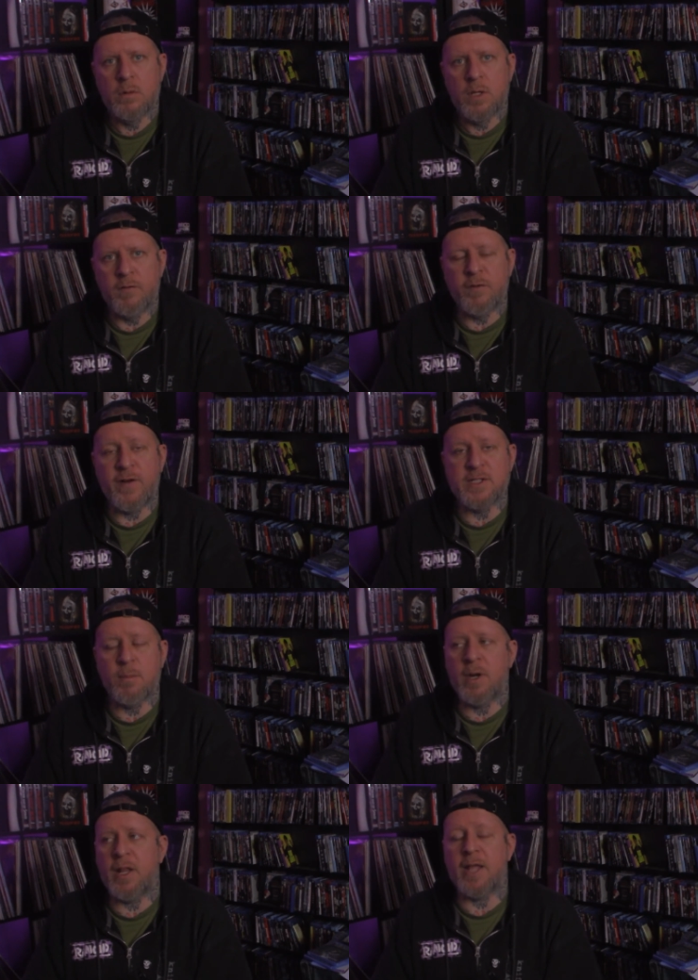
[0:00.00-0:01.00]
if you find
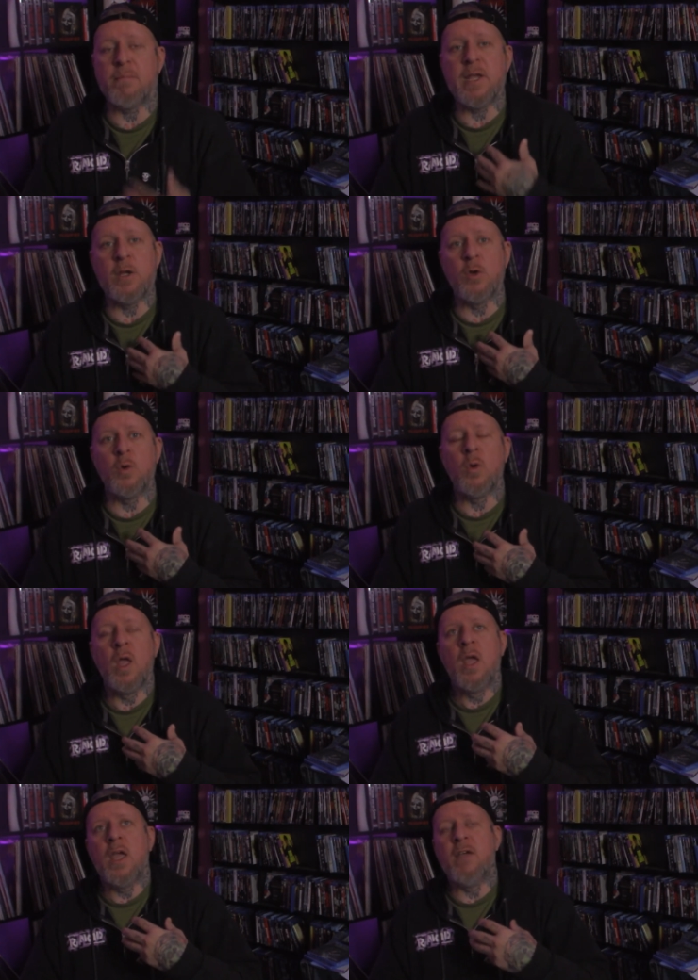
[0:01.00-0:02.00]
somebody like me who,
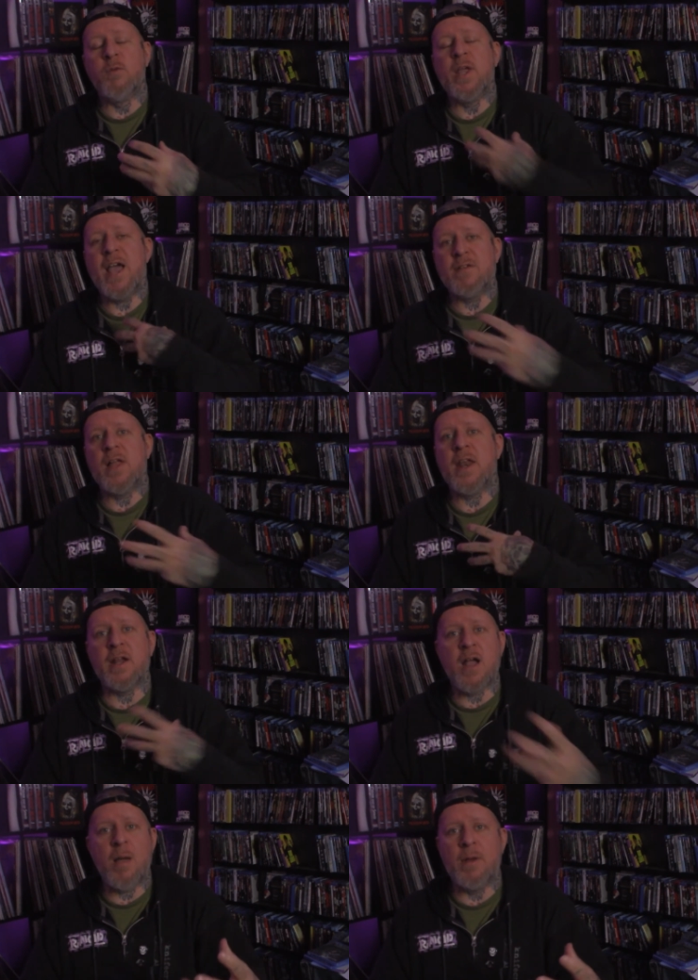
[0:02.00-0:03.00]
if we have a lot
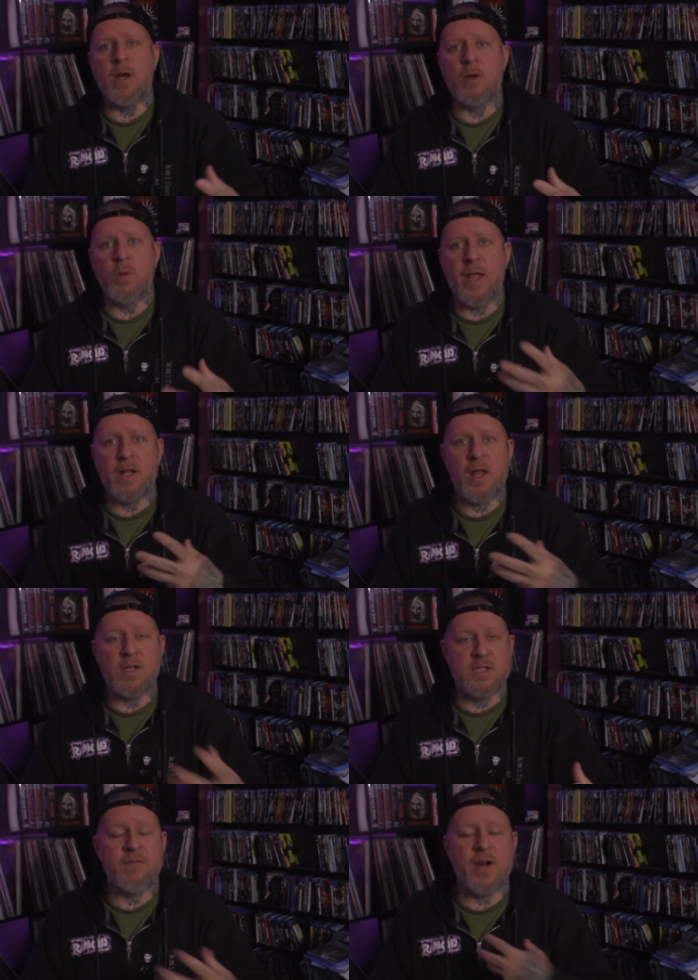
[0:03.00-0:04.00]
in common and you like a lot
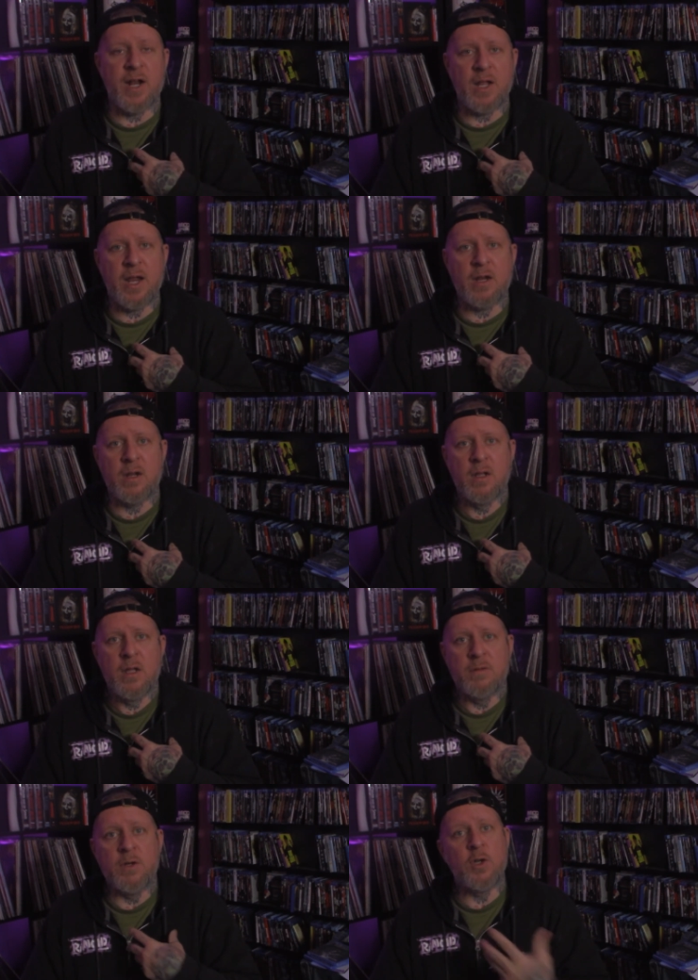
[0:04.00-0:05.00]
of stuff that I like,
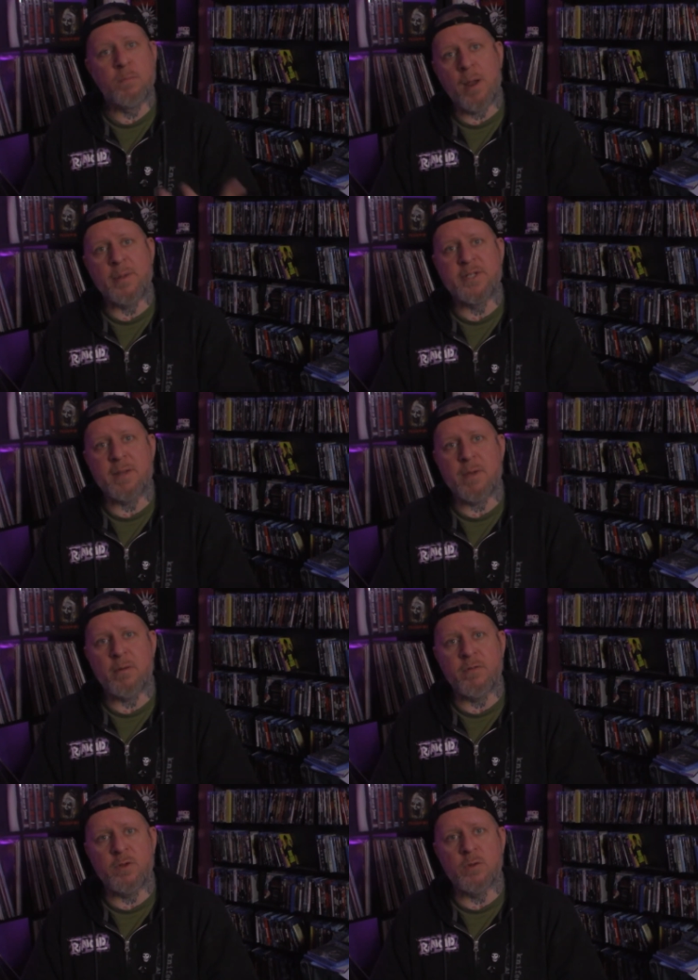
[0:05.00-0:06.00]
then you could probably take my
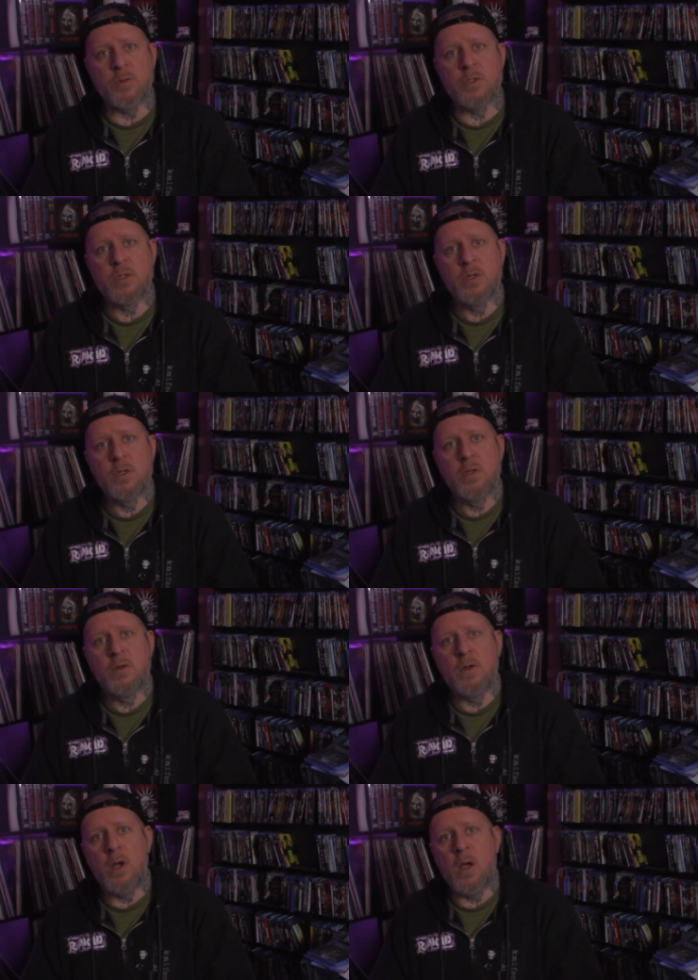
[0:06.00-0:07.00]
reviews
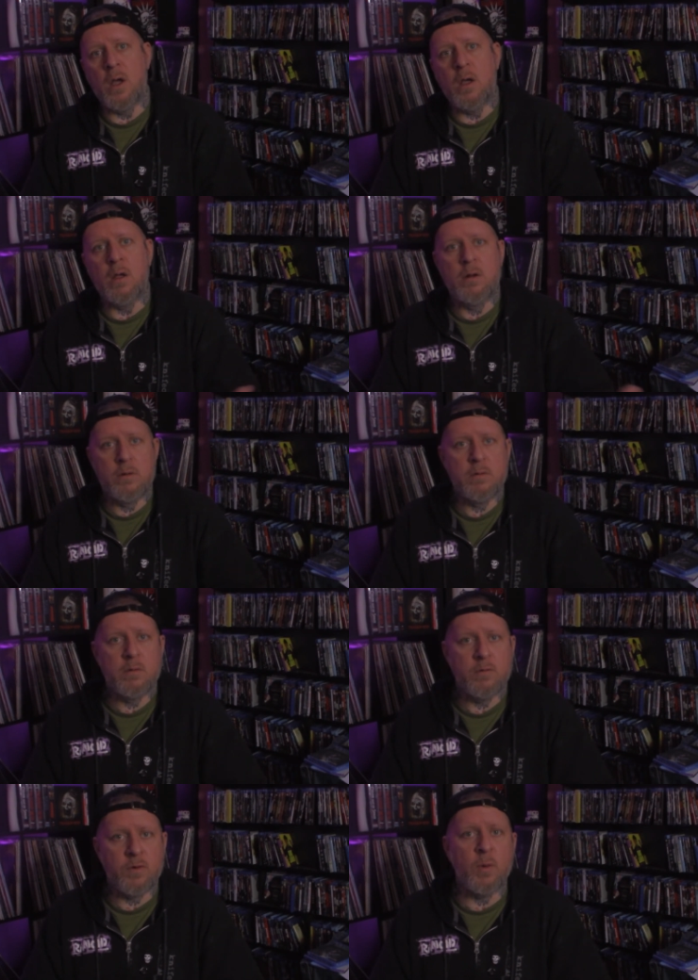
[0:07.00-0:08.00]
uh,
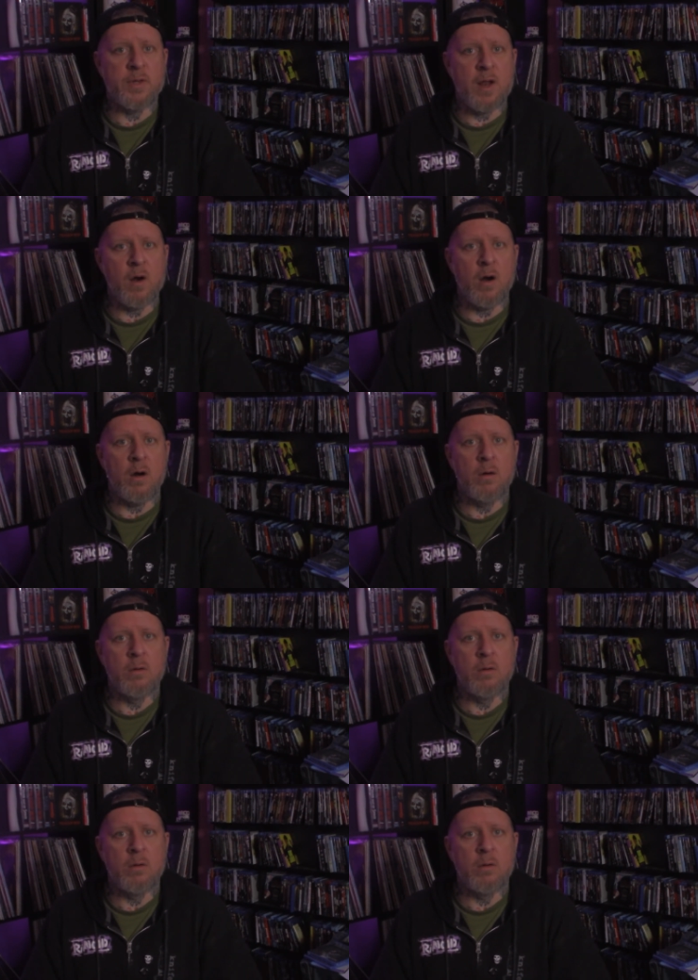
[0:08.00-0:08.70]
for what they are.